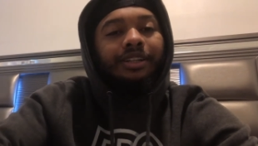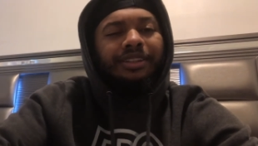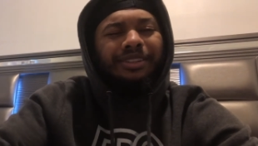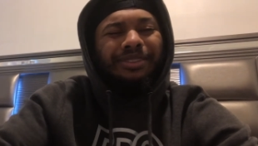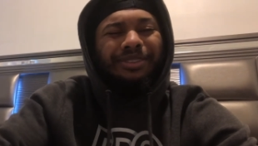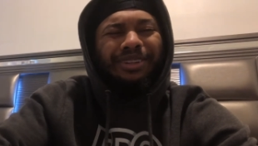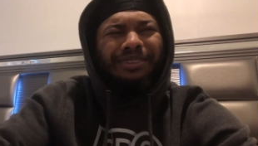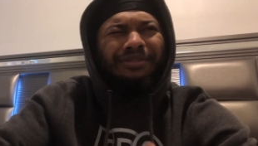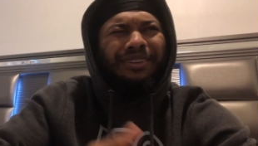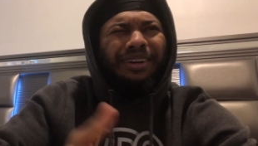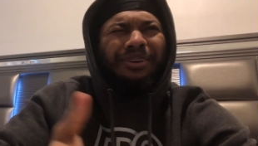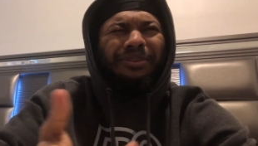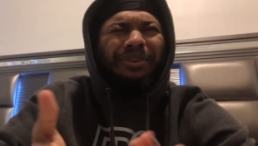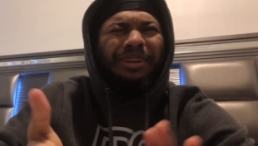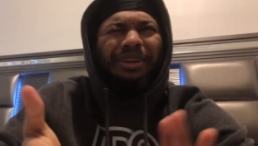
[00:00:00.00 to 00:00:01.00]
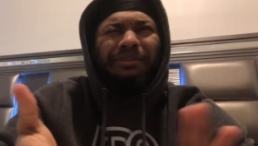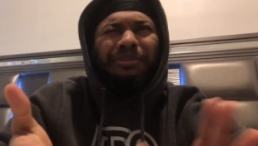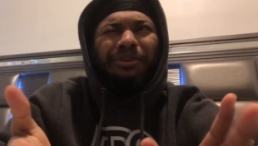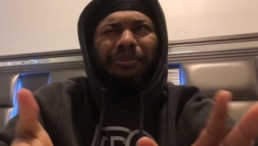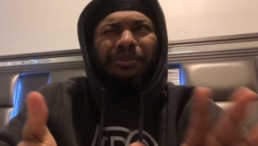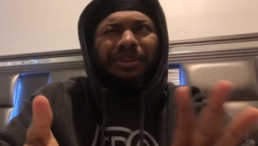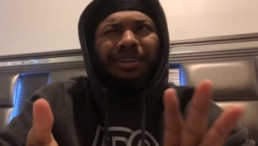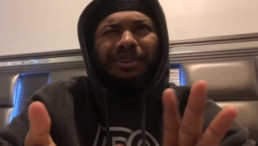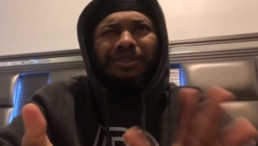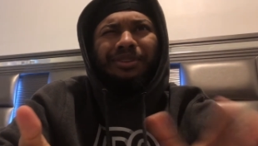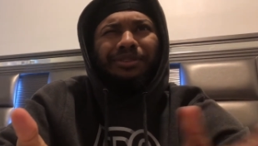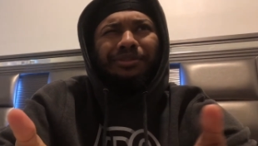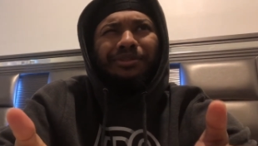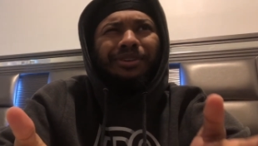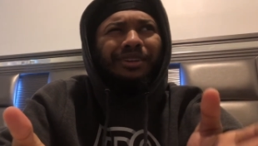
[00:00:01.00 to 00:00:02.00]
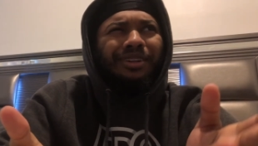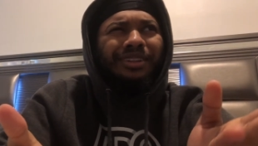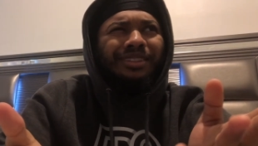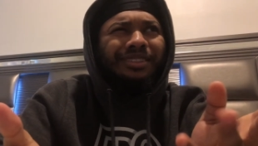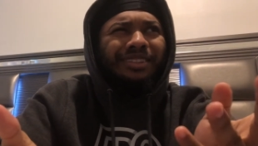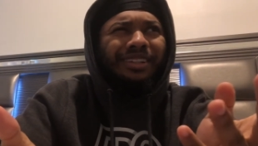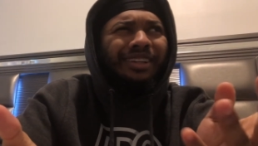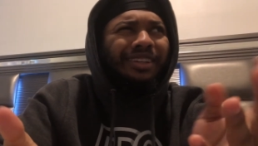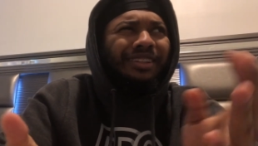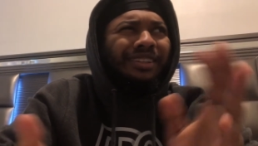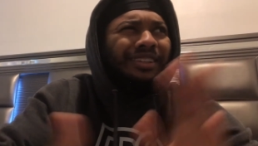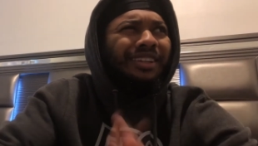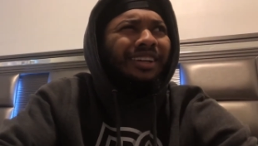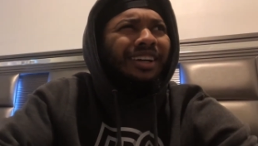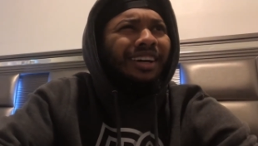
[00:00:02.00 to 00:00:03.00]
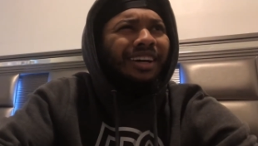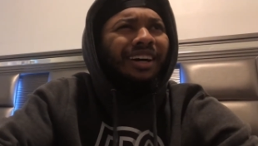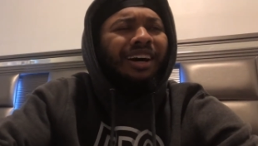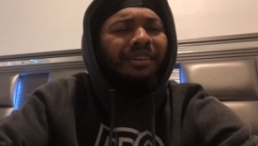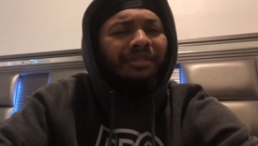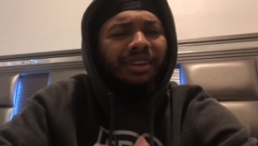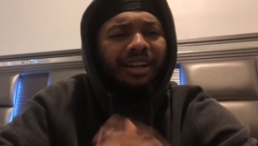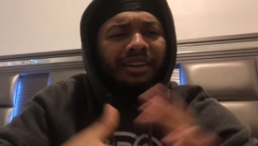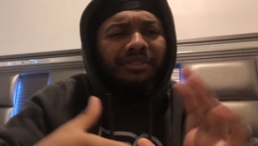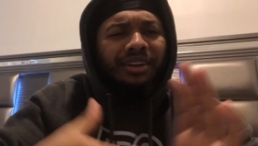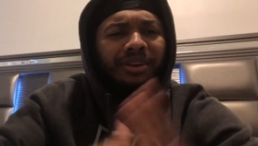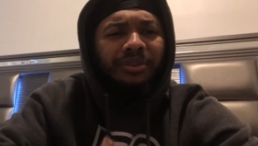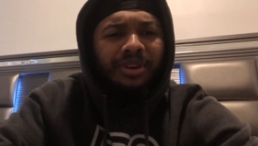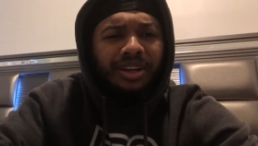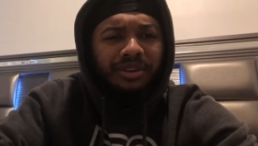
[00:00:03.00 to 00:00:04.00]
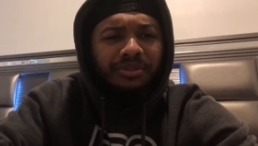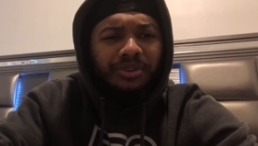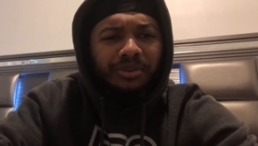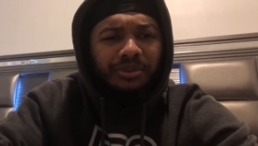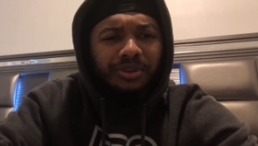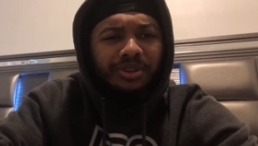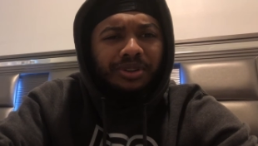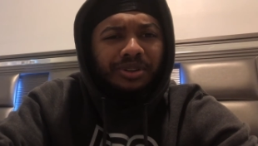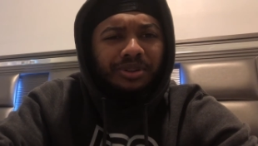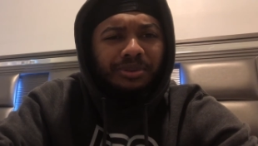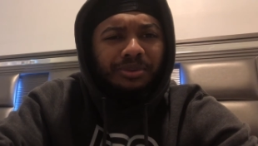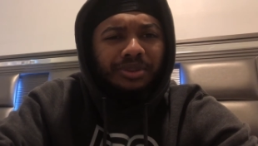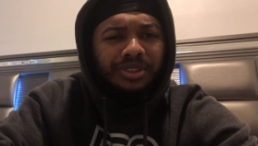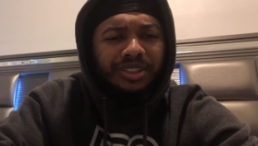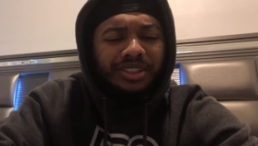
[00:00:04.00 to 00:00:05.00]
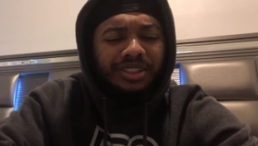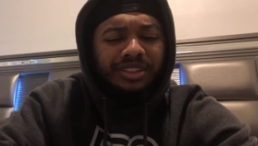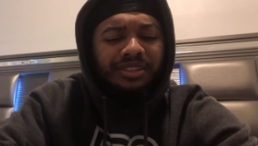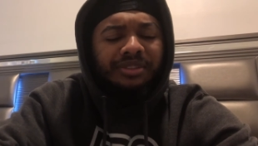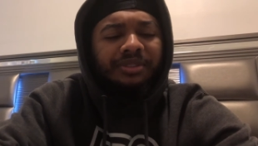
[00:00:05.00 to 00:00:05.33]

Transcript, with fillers: I'm not with him no more. What the fuck? Okay. I'm glad I'm not with him no more. No more shit.